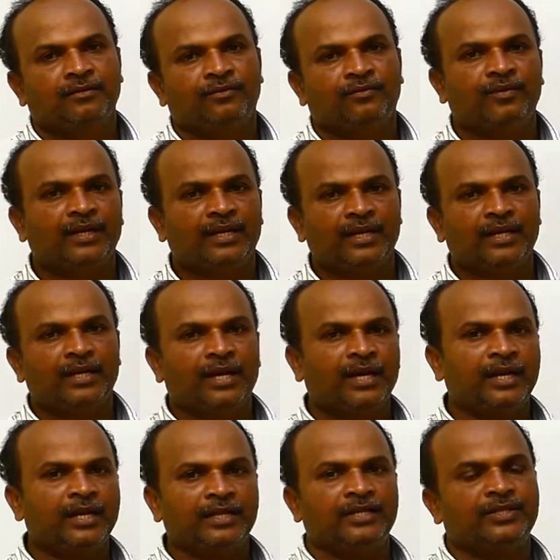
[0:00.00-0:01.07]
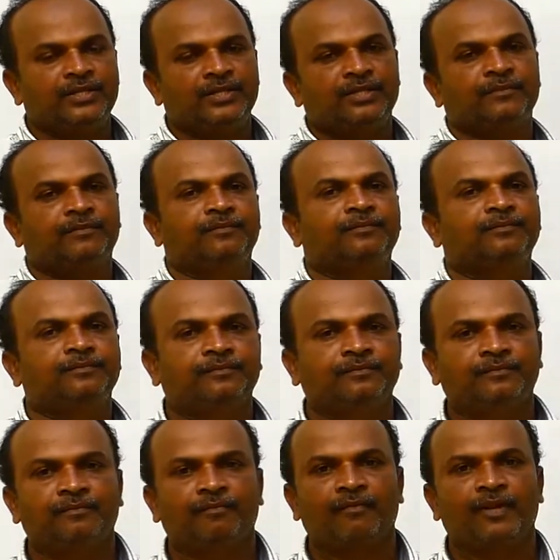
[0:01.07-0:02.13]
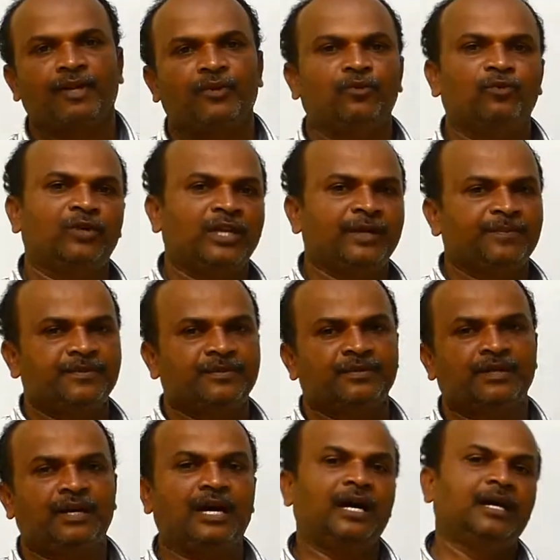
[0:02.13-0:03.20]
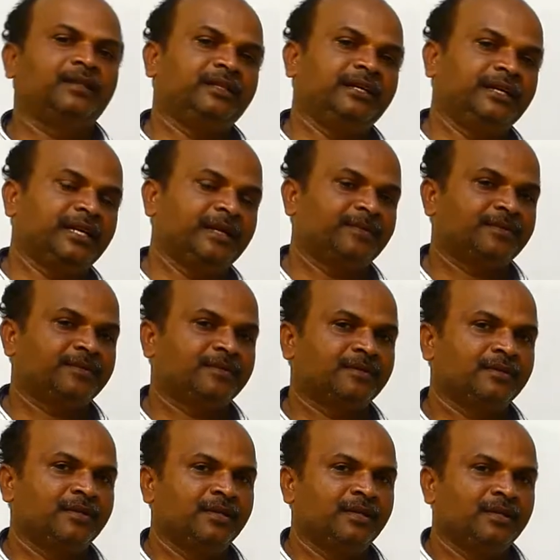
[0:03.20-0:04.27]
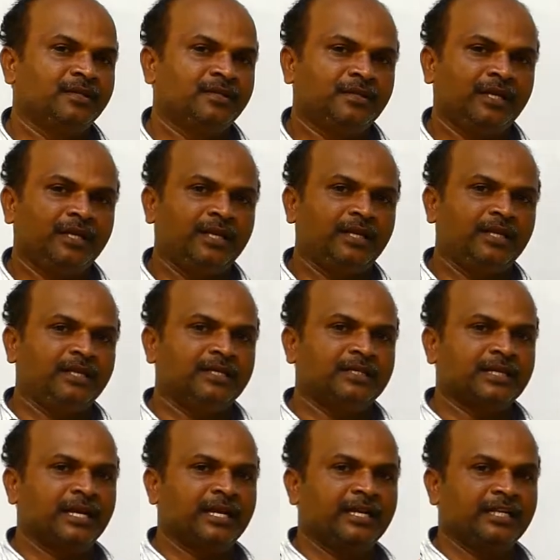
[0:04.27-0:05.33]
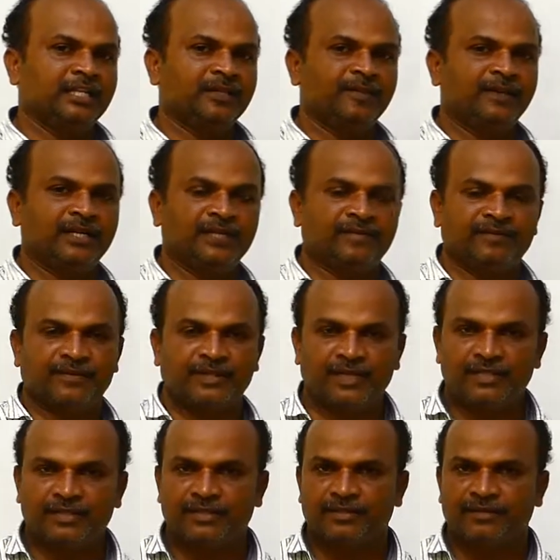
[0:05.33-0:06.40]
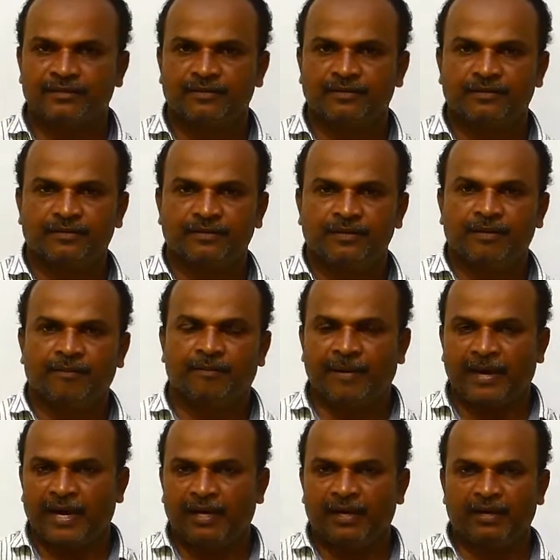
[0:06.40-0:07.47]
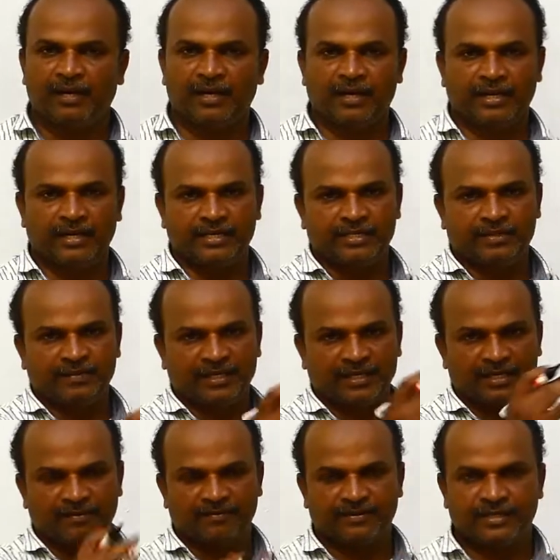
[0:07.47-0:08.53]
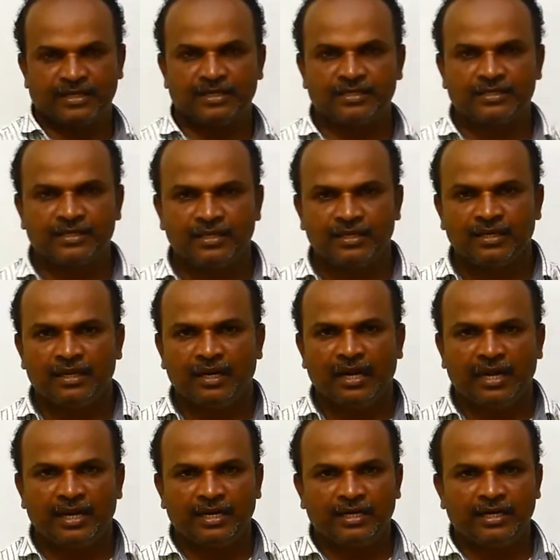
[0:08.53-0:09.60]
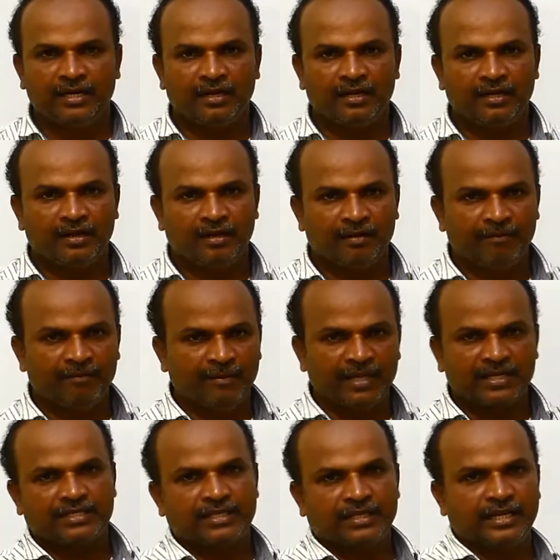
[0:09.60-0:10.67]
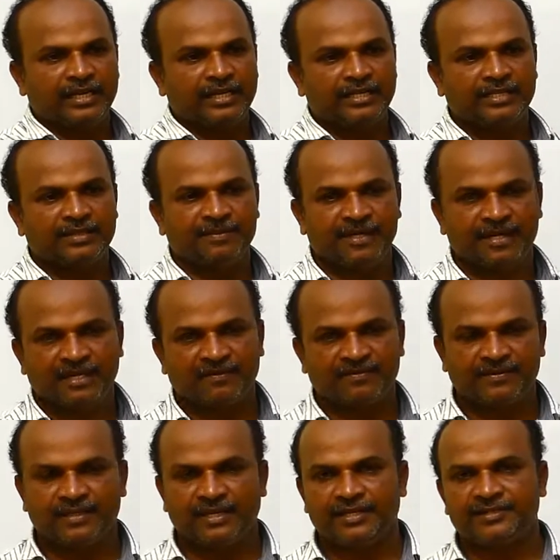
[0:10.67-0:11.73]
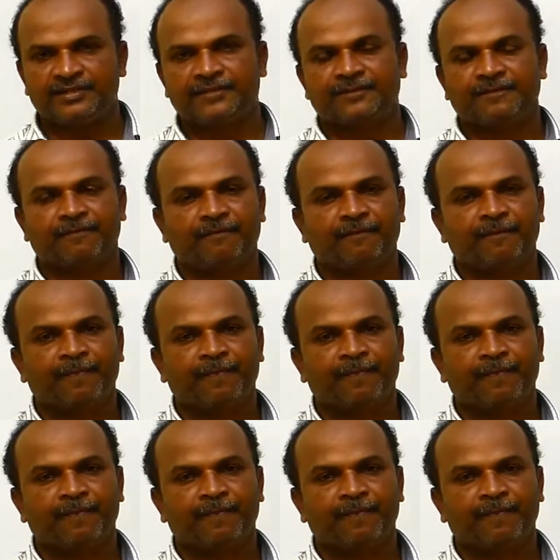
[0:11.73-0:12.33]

we can arrange two types or three types. Series arrangement of cells, parallel arrangement of cells, and mixed arrangement of cells.